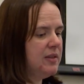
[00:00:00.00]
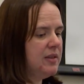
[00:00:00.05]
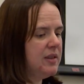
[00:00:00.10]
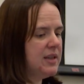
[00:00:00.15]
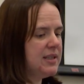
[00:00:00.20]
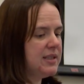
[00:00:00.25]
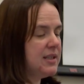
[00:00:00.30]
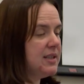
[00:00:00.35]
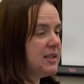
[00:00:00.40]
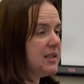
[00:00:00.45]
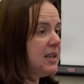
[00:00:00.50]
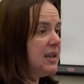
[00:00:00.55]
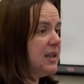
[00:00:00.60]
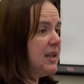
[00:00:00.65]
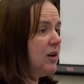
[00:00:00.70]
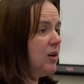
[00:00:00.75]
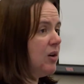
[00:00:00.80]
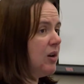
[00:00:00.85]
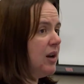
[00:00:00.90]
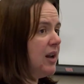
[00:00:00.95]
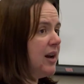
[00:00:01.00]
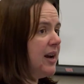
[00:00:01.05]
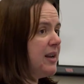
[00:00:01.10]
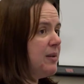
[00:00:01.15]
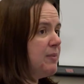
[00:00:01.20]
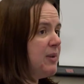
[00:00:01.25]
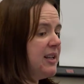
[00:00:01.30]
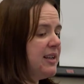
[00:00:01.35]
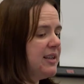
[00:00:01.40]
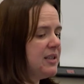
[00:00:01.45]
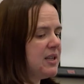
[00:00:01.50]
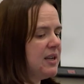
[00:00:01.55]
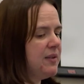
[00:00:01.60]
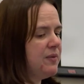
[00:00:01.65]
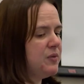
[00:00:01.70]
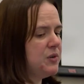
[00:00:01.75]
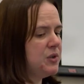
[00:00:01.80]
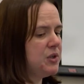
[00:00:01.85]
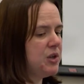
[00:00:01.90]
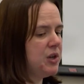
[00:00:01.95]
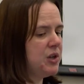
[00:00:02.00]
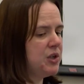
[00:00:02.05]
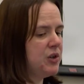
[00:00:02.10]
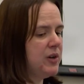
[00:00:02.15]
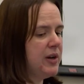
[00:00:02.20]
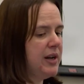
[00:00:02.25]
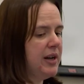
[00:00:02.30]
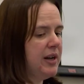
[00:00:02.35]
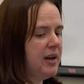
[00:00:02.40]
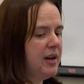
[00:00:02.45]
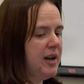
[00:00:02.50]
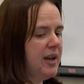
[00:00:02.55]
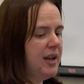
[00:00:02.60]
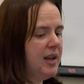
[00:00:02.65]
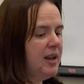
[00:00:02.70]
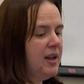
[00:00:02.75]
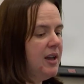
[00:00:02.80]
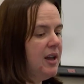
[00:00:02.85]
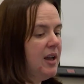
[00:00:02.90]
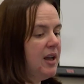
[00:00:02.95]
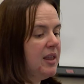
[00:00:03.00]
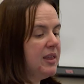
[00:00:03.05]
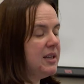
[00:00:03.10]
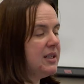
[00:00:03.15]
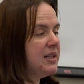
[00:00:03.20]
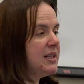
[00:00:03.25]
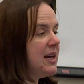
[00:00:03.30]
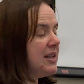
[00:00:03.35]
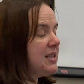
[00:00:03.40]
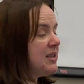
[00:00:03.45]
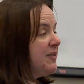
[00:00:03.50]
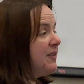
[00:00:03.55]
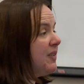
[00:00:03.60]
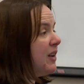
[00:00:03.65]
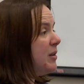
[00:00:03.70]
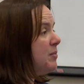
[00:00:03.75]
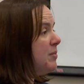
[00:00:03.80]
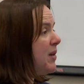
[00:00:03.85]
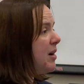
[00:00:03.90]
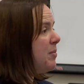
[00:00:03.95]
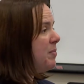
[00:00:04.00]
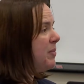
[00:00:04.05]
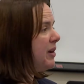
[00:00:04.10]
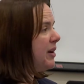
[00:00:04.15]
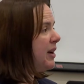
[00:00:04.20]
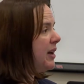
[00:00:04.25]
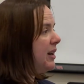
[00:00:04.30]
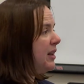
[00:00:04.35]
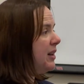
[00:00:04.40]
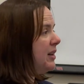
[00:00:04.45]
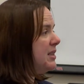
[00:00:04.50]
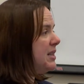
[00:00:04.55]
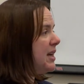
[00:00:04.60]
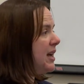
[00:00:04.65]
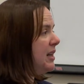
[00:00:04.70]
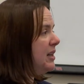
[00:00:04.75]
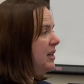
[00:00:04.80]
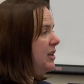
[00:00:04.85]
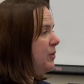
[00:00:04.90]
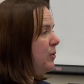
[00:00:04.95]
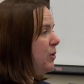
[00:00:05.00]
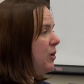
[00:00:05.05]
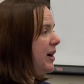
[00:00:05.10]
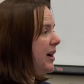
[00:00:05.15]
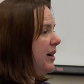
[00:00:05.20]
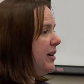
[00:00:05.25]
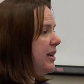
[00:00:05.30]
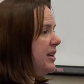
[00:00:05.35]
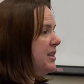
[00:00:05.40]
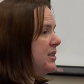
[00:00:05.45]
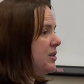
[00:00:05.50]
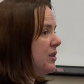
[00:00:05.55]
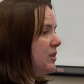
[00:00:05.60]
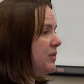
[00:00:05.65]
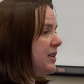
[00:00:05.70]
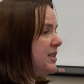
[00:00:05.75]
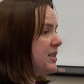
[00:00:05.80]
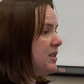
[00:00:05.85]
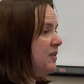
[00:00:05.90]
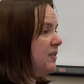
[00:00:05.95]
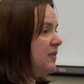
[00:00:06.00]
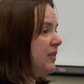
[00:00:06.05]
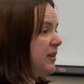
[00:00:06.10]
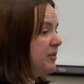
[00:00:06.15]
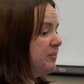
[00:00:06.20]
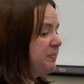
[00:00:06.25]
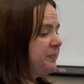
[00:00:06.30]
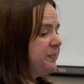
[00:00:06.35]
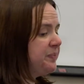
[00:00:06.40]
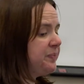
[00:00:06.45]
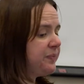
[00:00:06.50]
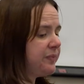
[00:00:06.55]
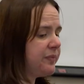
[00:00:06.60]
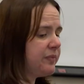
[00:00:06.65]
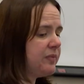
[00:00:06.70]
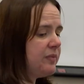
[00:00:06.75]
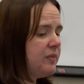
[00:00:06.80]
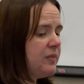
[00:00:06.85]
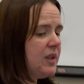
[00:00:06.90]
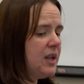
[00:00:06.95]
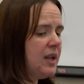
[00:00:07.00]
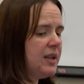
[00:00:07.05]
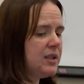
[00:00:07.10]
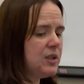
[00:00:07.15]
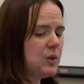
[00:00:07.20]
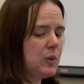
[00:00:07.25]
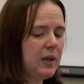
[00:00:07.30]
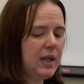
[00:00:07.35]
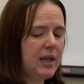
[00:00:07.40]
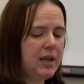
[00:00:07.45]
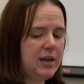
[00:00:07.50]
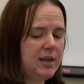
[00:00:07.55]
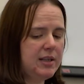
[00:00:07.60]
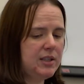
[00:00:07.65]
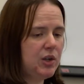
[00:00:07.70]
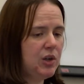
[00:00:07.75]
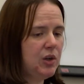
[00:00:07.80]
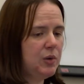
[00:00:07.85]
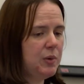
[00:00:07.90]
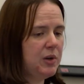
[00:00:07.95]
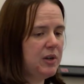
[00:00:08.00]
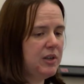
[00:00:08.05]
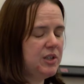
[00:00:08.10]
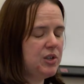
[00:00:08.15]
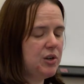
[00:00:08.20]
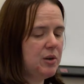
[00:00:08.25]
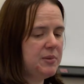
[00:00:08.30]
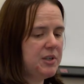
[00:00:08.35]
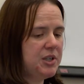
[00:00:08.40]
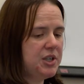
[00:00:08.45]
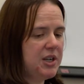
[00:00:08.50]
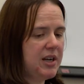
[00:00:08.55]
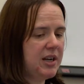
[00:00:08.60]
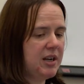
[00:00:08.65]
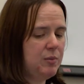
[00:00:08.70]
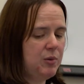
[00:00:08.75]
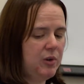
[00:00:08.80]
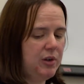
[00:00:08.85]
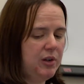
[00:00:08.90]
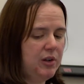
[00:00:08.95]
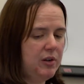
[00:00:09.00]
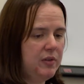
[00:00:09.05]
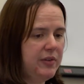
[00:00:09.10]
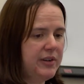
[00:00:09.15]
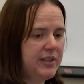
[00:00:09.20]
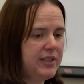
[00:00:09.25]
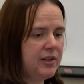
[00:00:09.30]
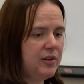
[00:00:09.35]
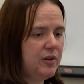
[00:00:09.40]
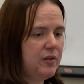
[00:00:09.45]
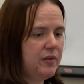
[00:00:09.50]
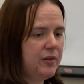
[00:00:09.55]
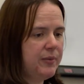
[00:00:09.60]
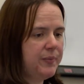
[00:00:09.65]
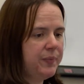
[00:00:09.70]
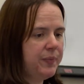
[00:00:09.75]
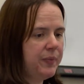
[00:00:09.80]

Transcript: this is the online place, Infrastructure NI, that has a flood map, and it'll tell you what areas are at risk of flooding. So again, it's a good one in terms of checking what you're at risk of.